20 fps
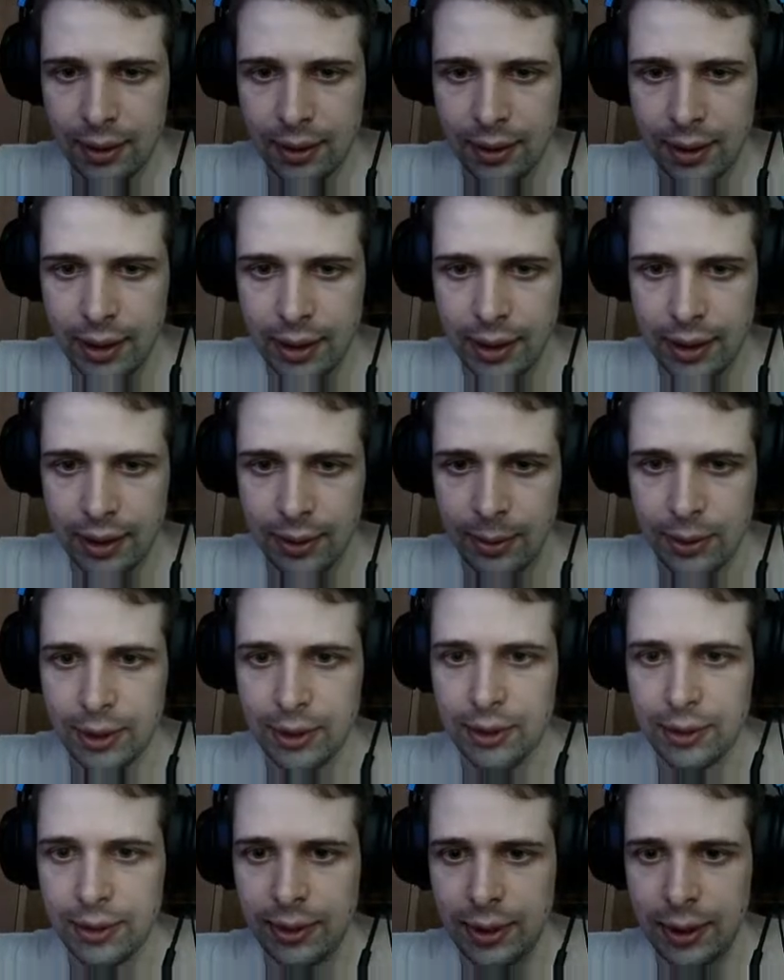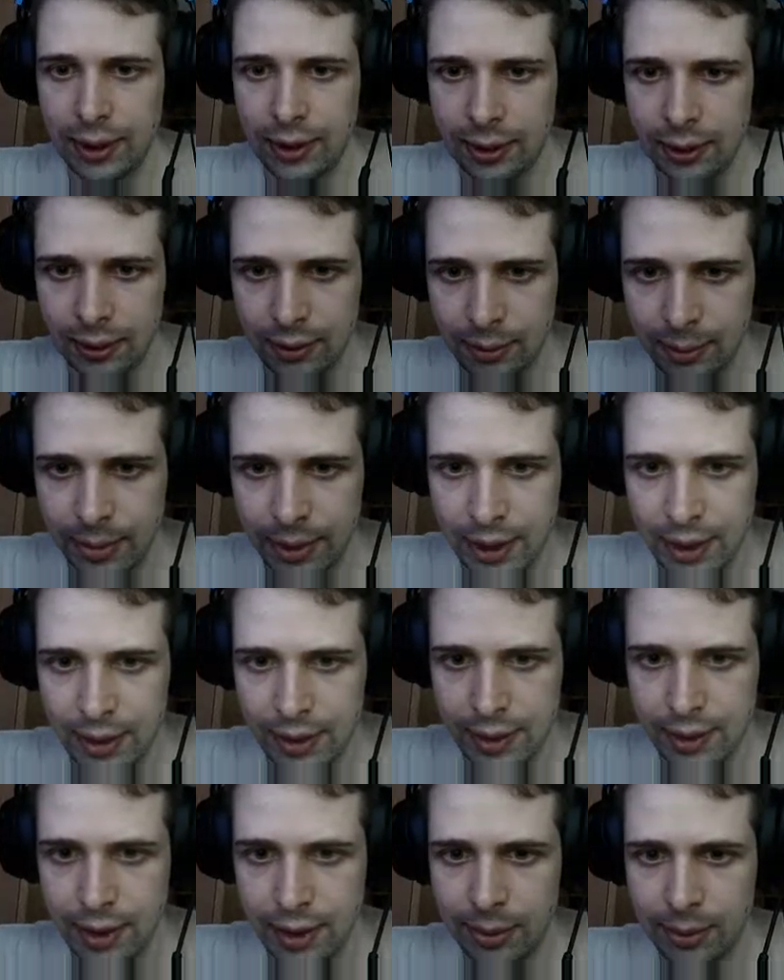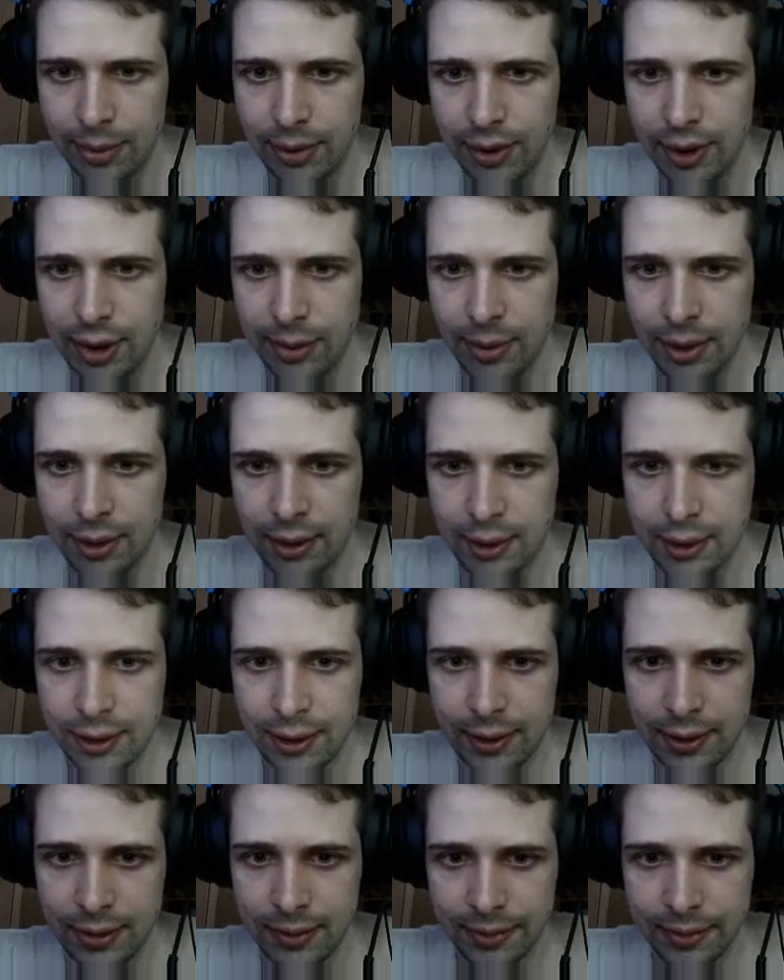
and we don't need to pass any parameters.